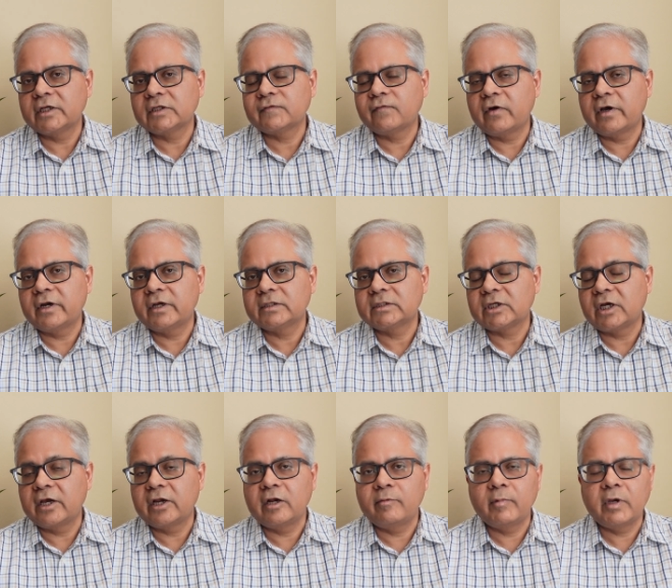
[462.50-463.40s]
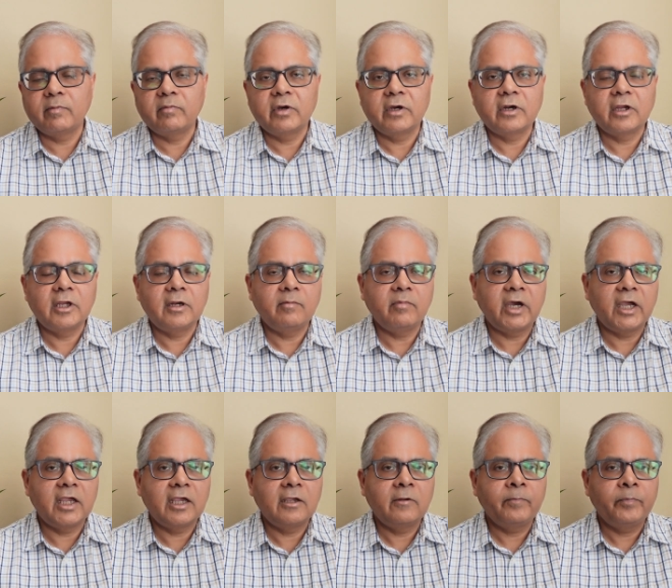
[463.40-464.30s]
As far as I remember in
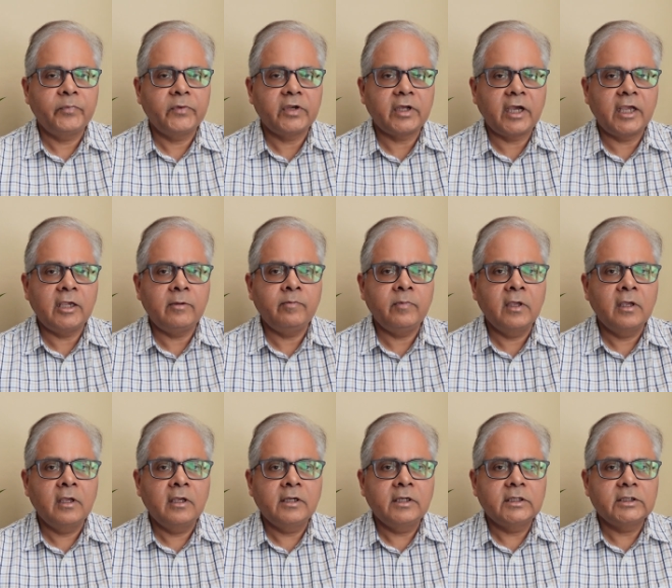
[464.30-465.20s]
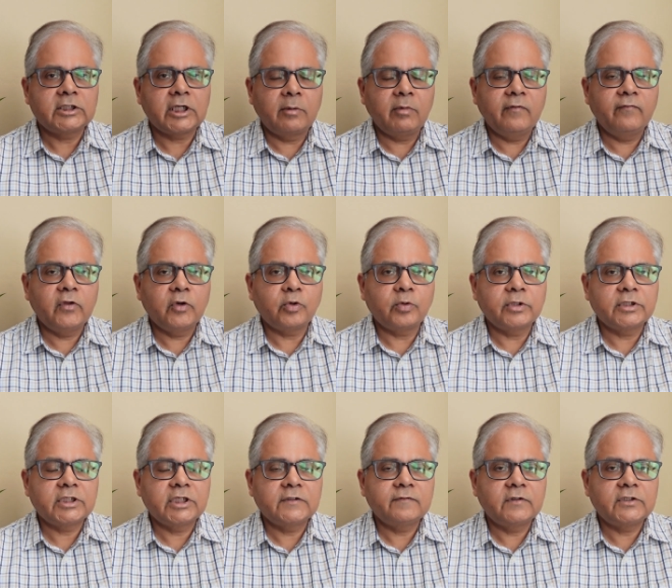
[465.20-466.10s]
my time, some of the
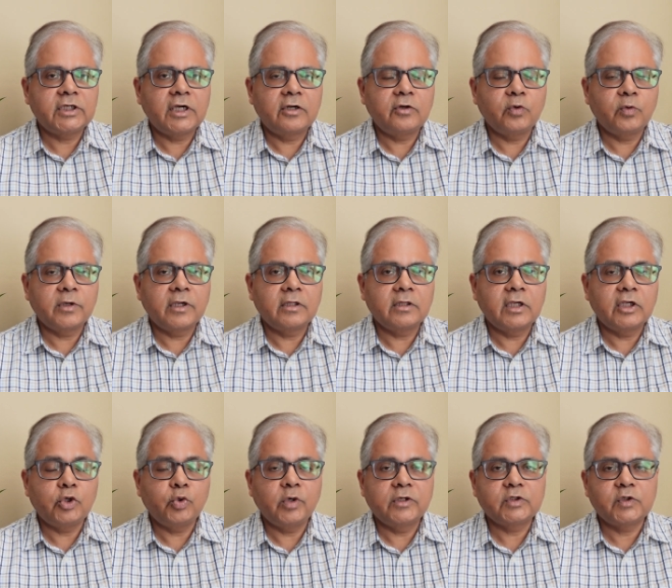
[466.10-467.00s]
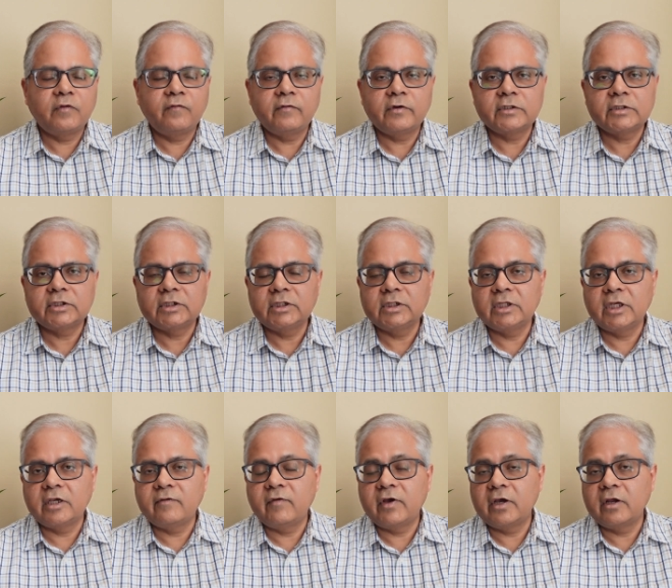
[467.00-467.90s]
courses which I took in the US university,
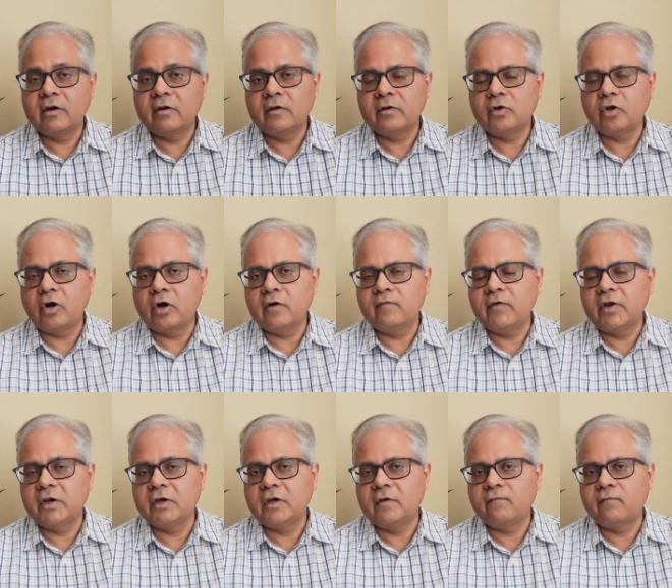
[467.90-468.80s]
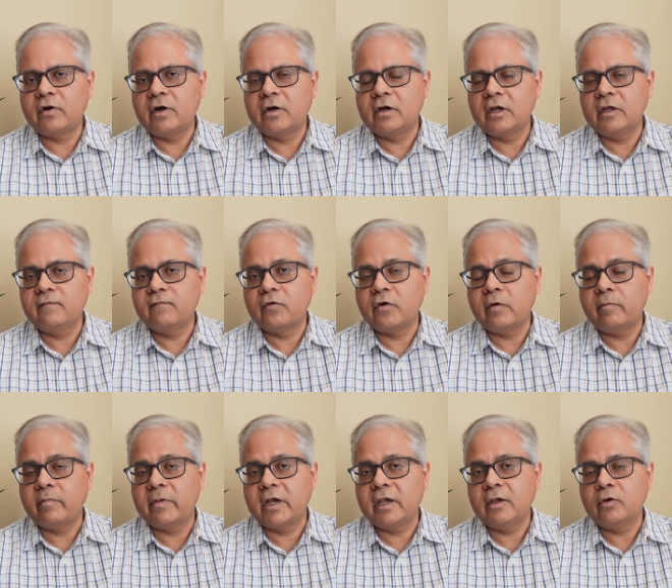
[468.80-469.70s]
they were taught very differently
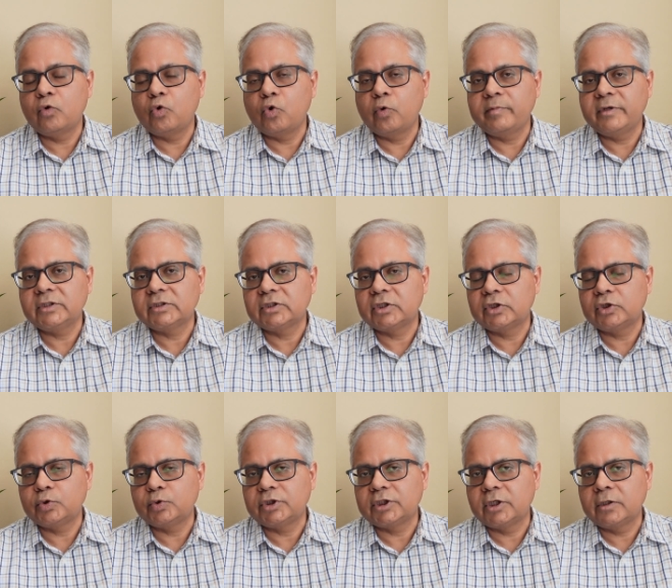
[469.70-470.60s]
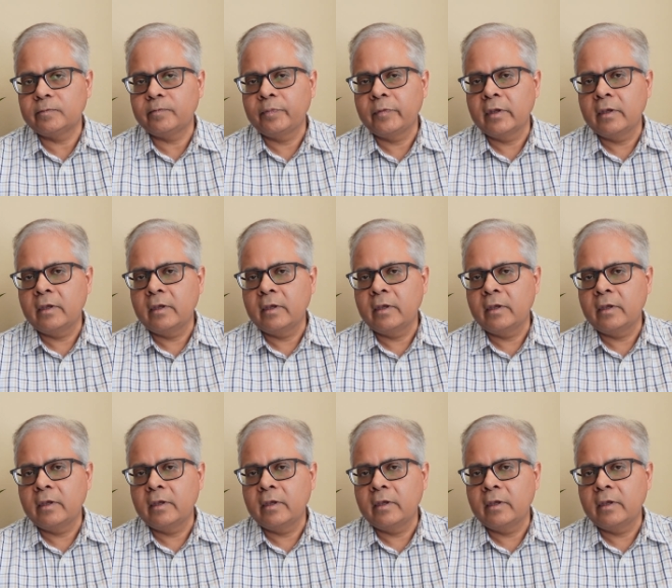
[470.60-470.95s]
from my home institution,